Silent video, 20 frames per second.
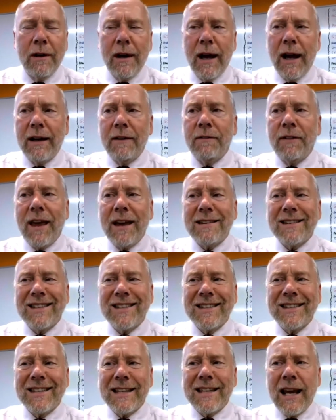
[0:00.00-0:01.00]
And if that
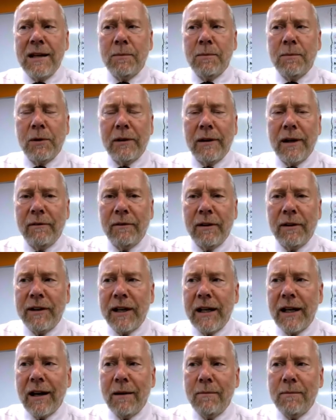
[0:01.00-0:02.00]
sustainable level of
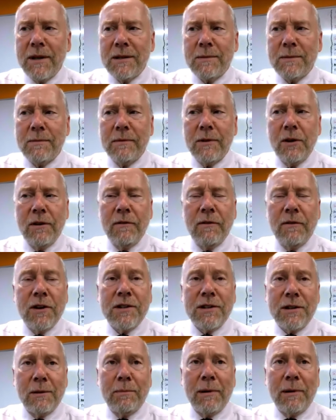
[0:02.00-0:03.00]
income is
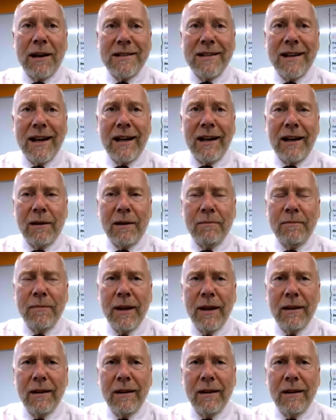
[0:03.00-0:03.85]
universal basic income,